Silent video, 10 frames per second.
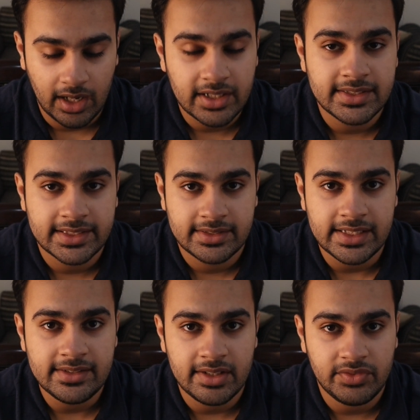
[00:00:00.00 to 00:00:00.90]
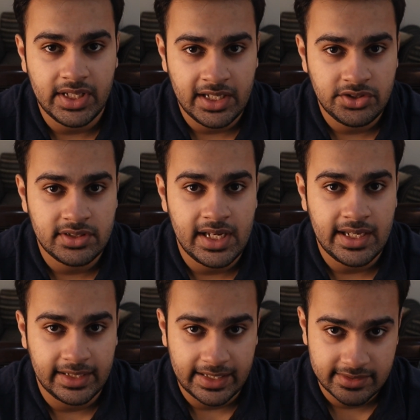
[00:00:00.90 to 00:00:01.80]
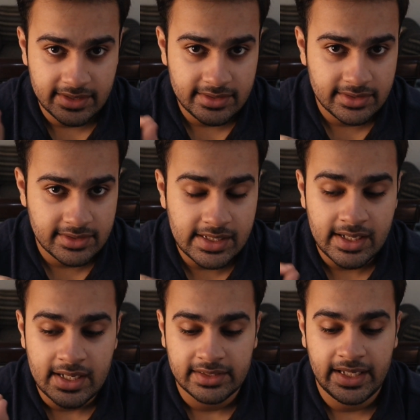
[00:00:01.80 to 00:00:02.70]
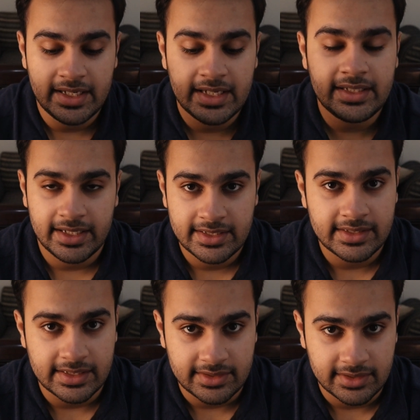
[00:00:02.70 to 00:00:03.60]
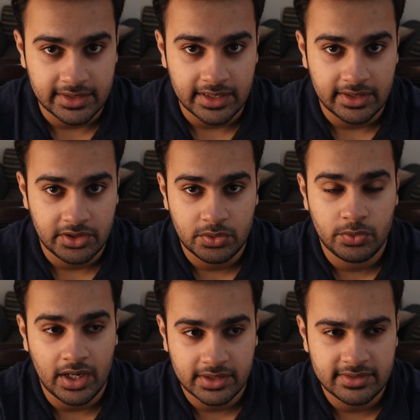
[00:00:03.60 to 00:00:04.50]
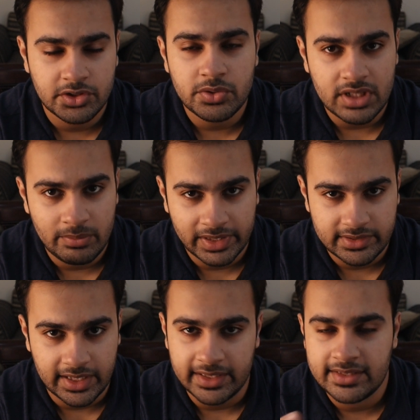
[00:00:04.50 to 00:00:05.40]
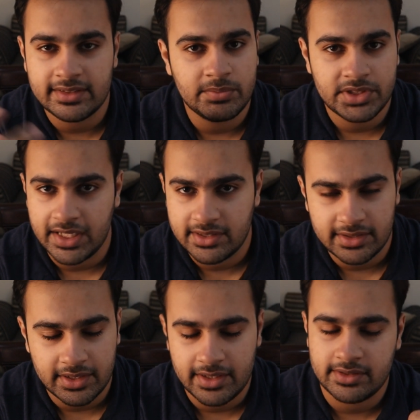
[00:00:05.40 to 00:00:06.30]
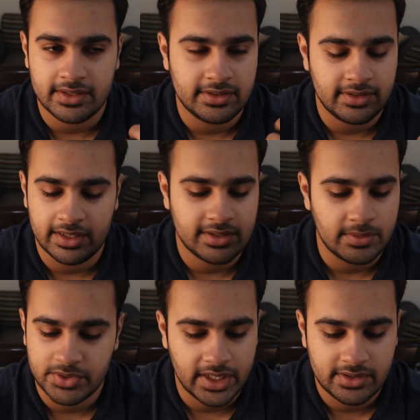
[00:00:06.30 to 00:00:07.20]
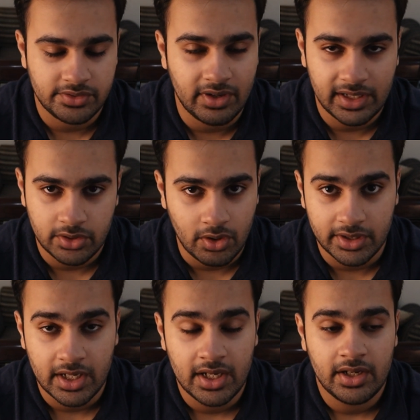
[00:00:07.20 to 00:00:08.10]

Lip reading: Agar 16 say if the age is like less than 16, then it is necessary to some extent. In some states it is, in some states it's really not.